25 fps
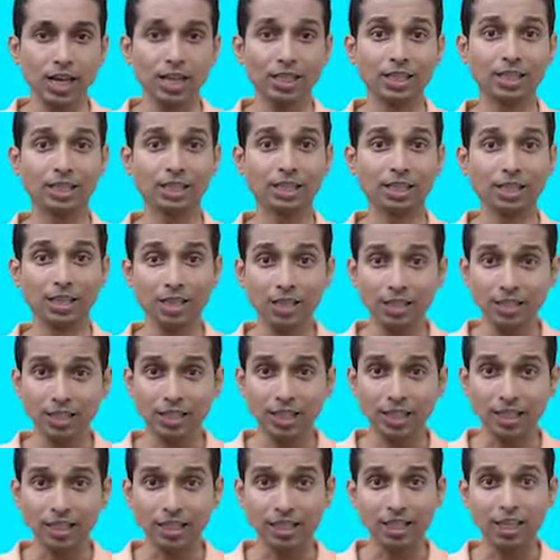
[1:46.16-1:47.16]
The third
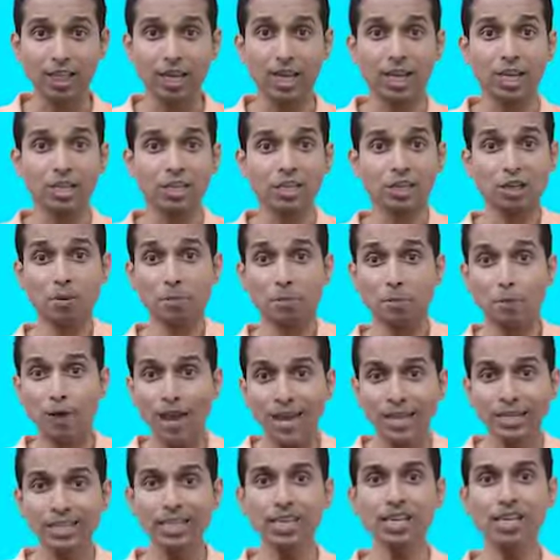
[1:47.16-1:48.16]
thing,
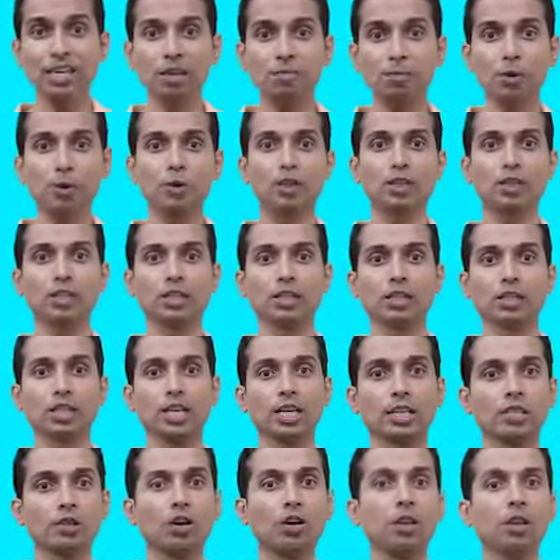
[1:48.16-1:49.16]
suppressing emotions
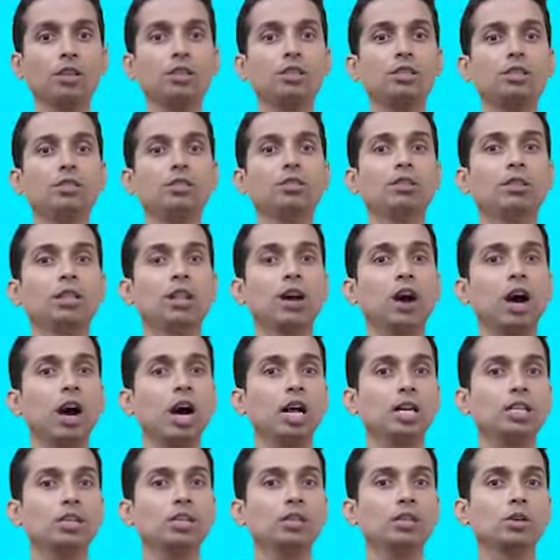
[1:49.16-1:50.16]
is also
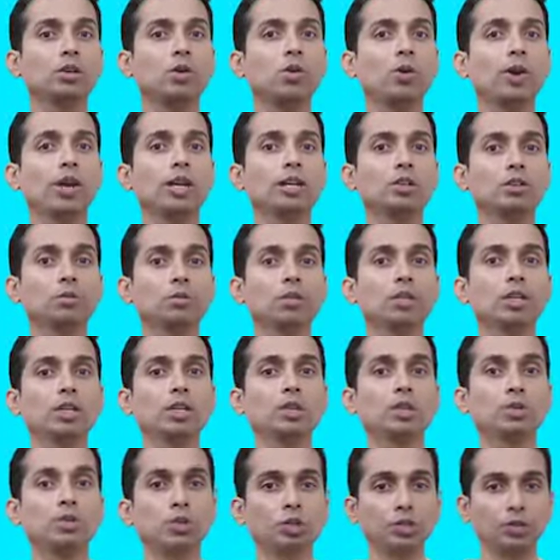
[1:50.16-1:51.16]
not going to be
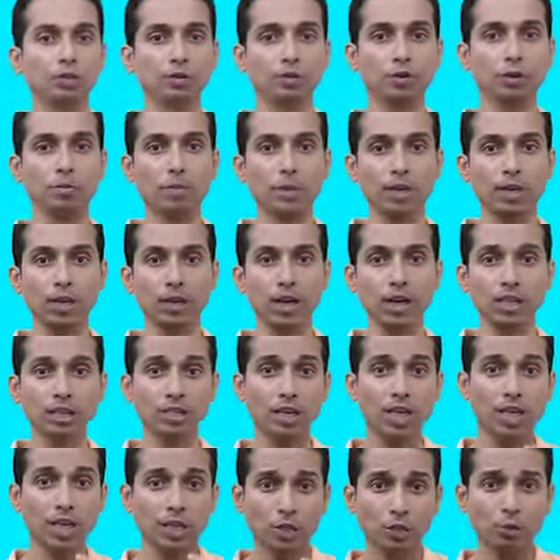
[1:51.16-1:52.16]
useful,
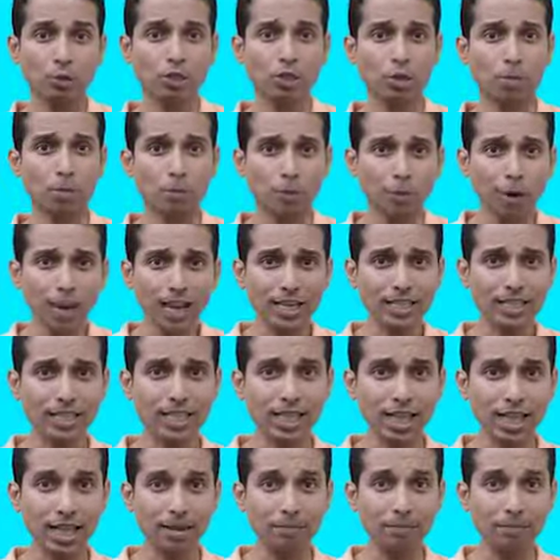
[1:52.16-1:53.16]
because you suppress
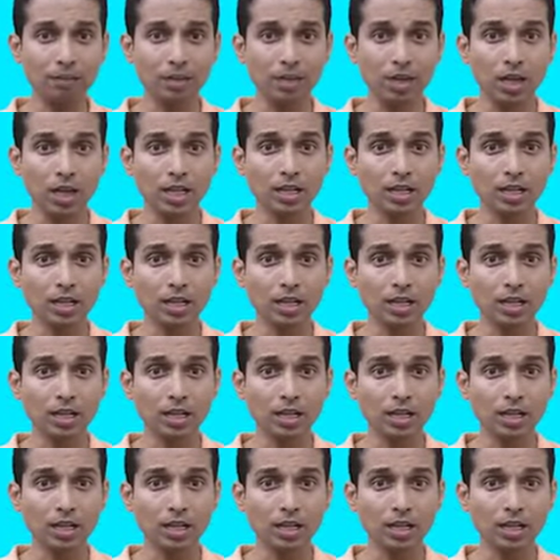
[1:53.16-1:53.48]
them,